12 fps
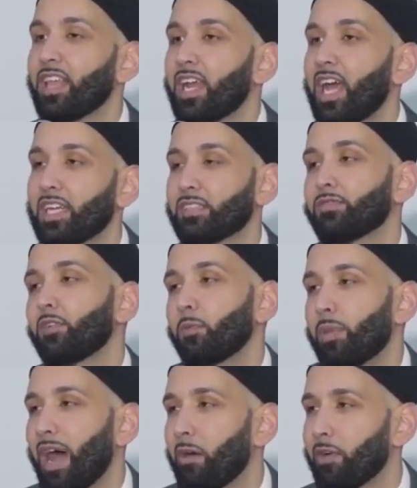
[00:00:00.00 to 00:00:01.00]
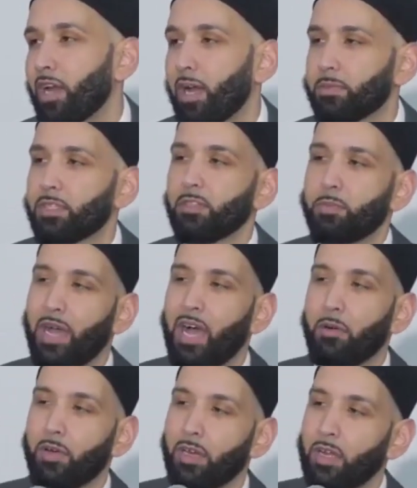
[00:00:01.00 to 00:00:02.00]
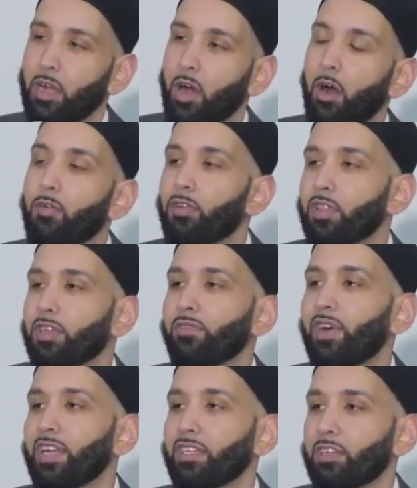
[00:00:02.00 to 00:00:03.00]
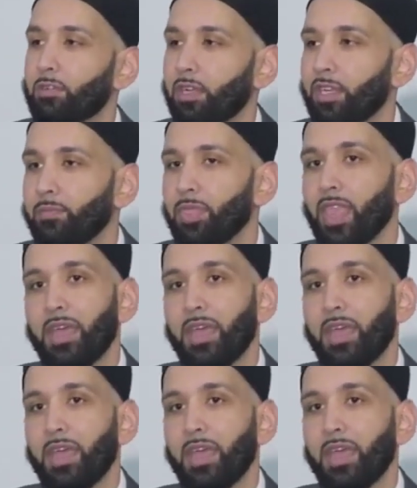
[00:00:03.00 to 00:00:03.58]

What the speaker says: that has full power and absolute power over the divine decree.